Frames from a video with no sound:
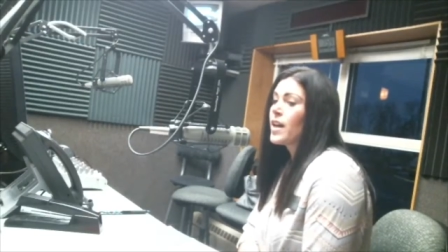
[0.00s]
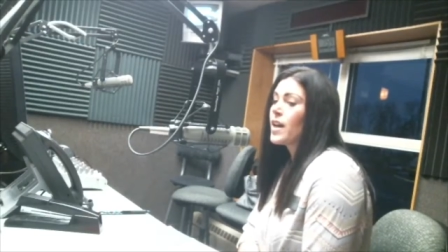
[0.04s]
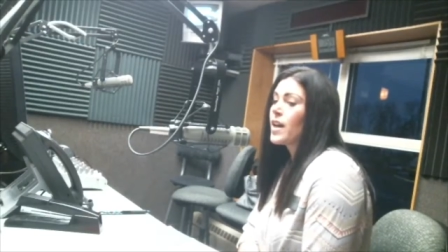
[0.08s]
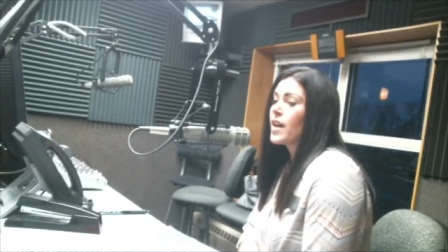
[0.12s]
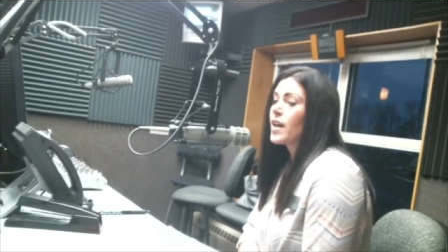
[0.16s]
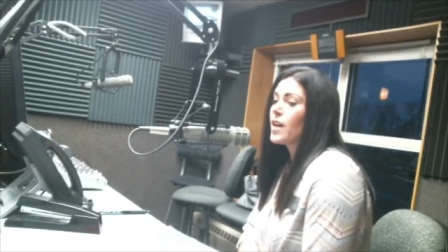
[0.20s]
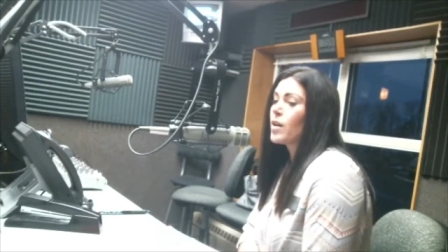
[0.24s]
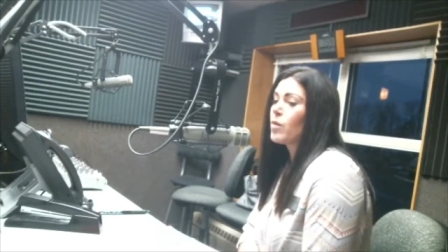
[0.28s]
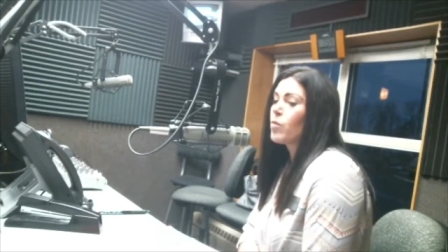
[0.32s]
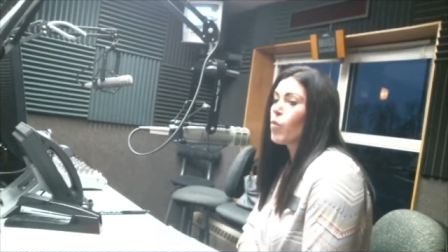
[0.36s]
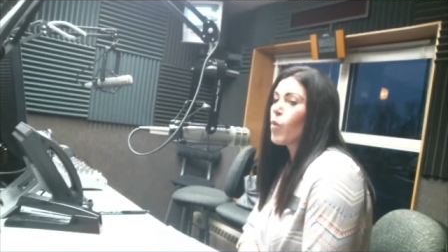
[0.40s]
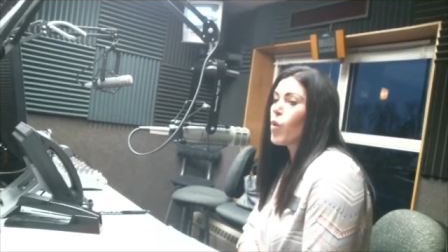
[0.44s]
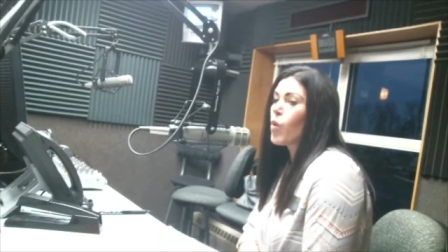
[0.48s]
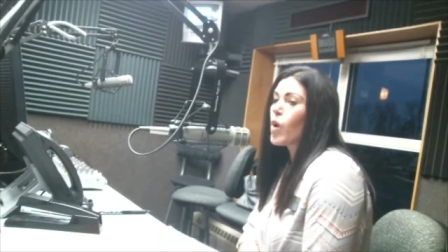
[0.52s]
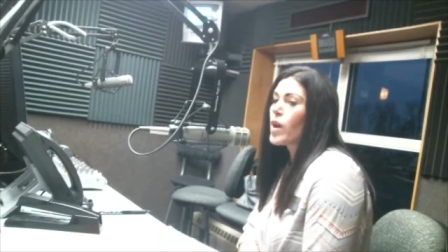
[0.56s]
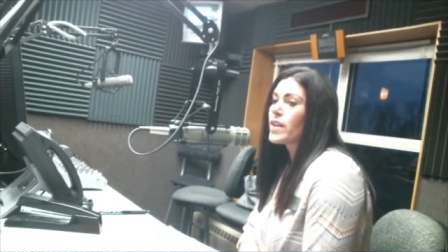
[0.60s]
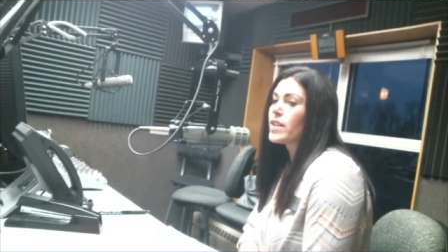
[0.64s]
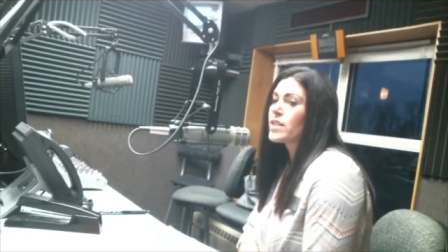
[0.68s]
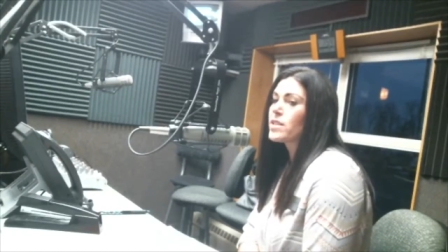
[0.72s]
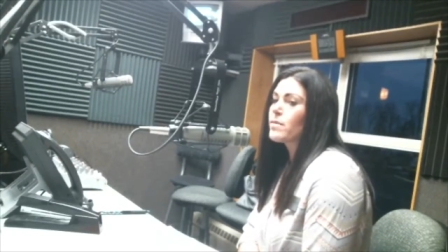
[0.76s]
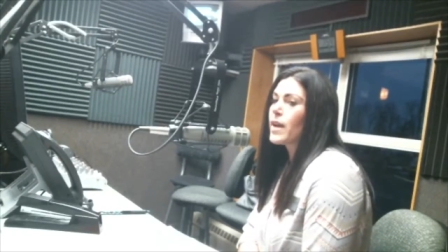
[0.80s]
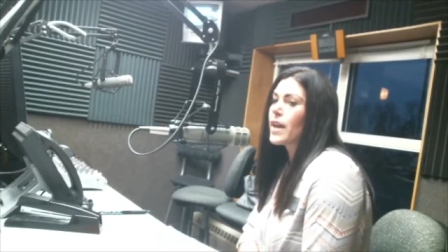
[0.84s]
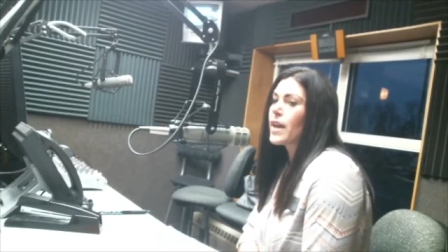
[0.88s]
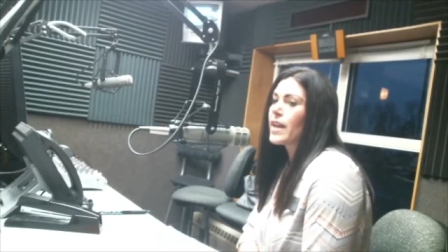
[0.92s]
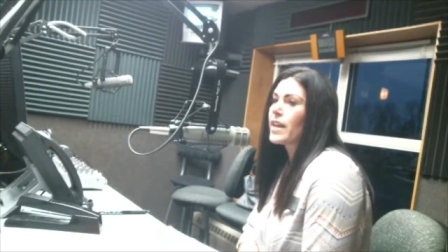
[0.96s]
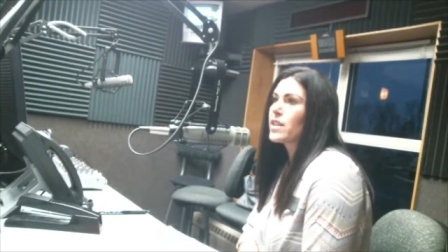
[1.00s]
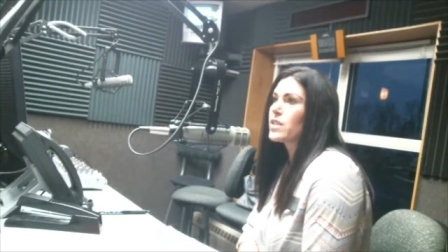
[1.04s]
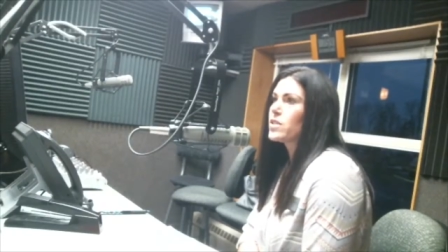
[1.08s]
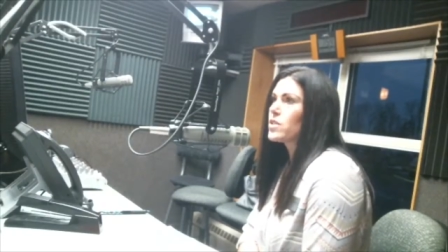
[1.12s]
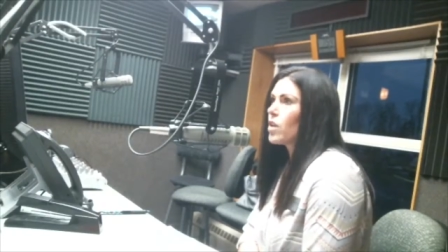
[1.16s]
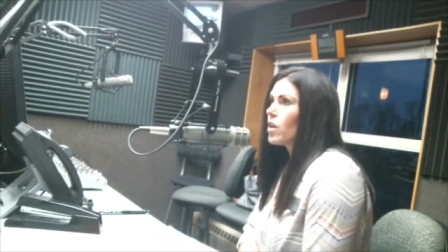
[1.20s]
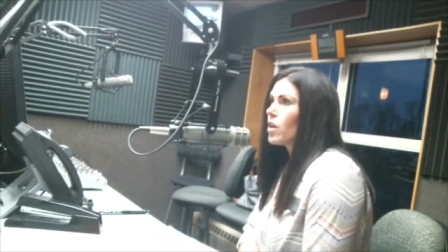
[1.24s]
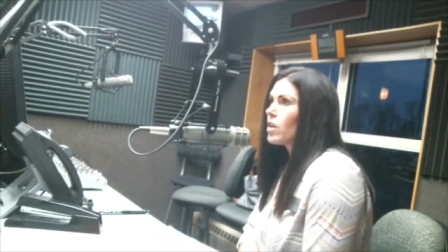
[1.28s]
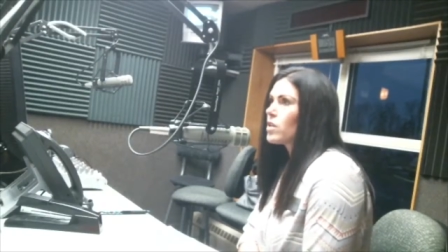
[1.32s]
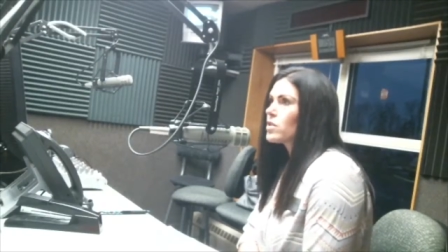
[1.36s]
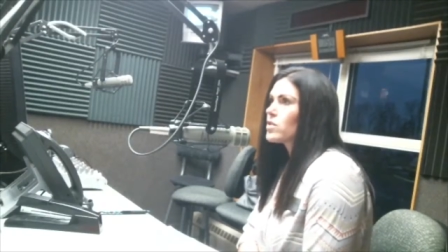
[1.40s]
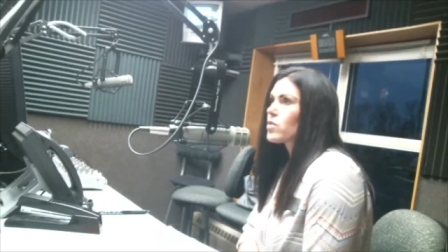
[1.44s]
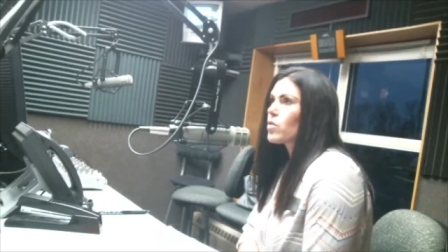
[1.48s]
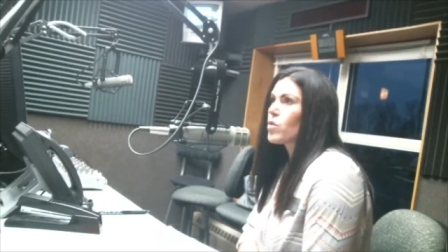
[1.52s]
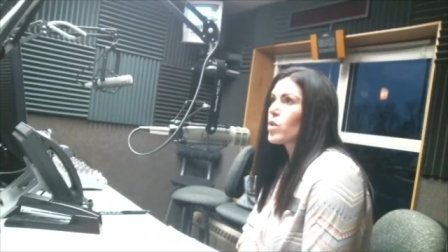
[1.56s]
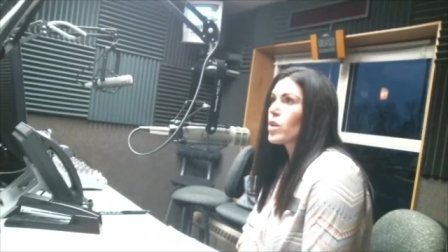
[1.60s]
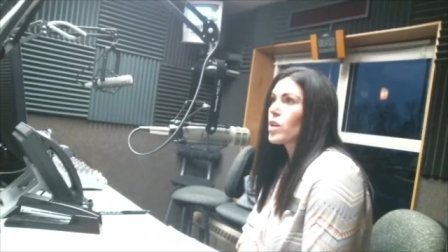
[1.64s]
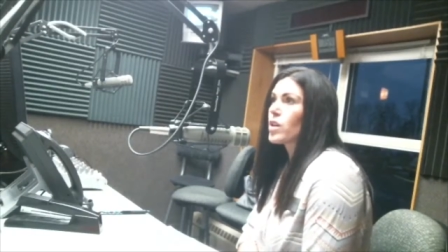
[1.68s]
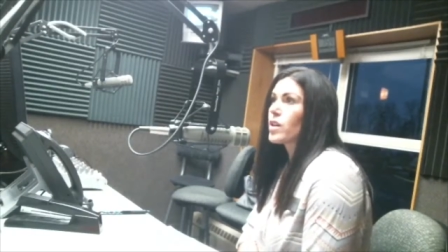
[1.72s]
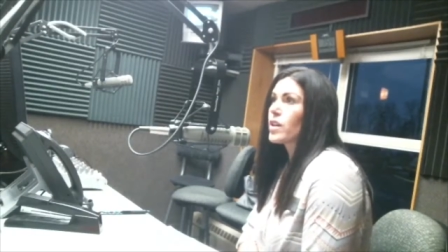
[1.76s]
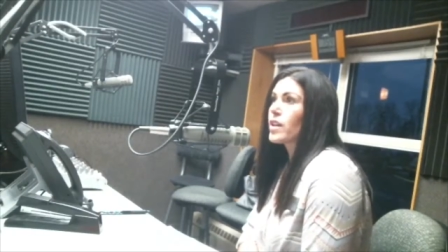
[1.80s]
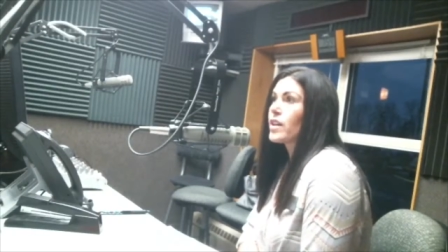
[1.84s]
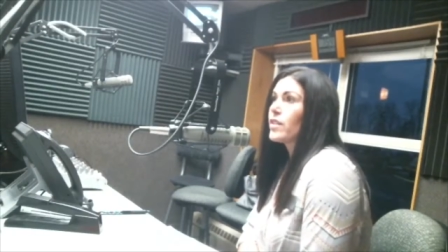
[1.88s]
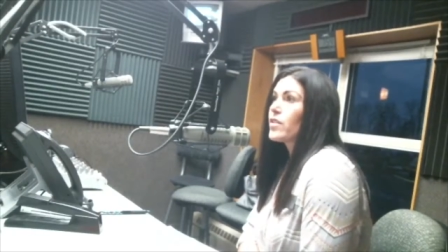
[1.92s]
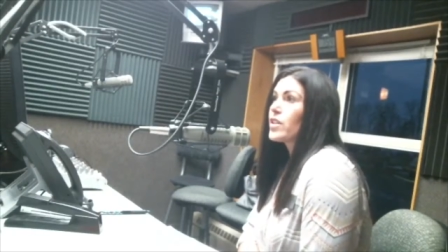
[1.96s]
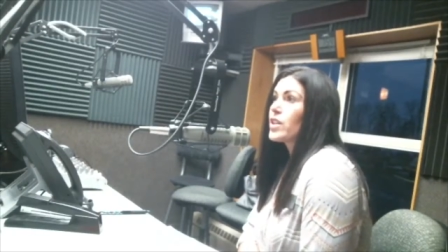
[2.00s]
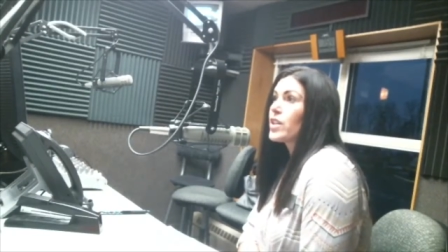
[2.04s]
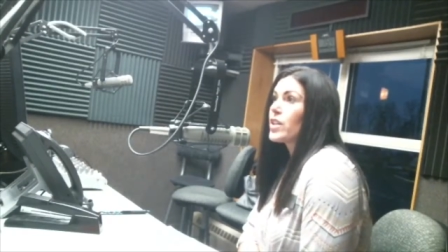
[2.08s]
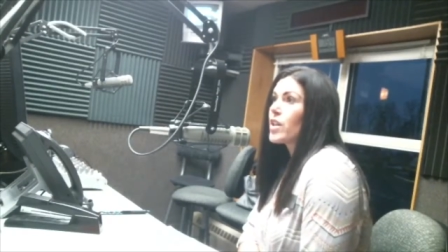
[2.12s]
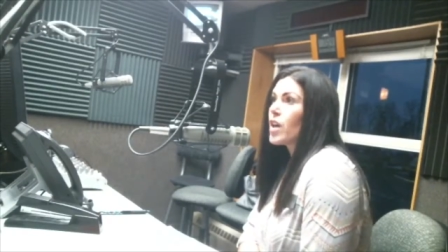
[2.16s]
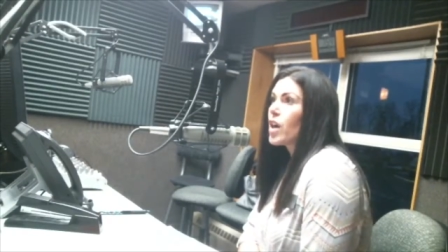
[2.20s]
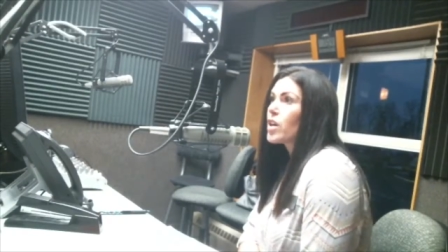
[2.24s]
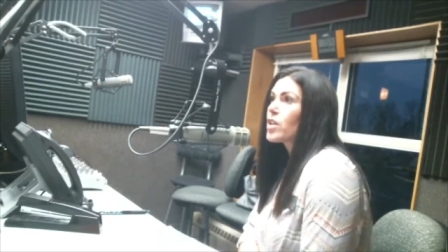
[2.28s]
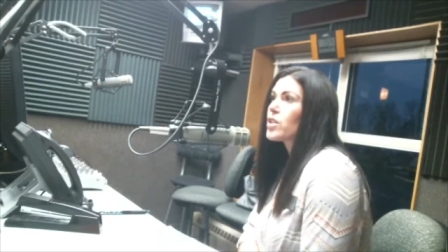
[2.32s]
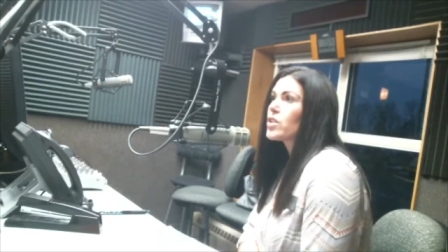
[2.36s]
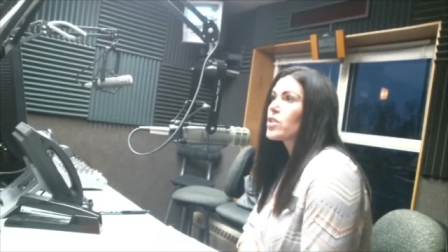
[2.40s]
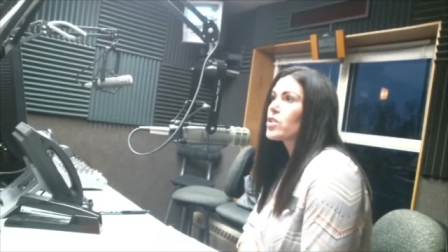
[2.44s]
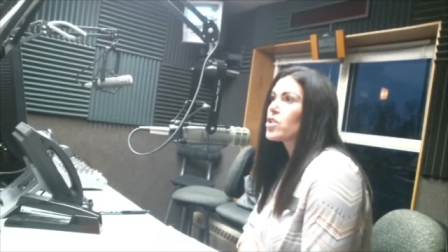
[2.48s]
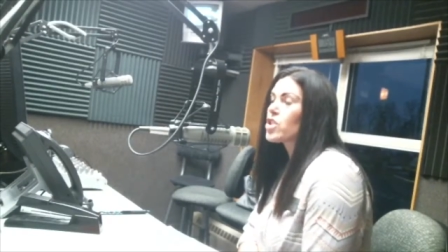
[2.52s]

Um, what is my adult or even young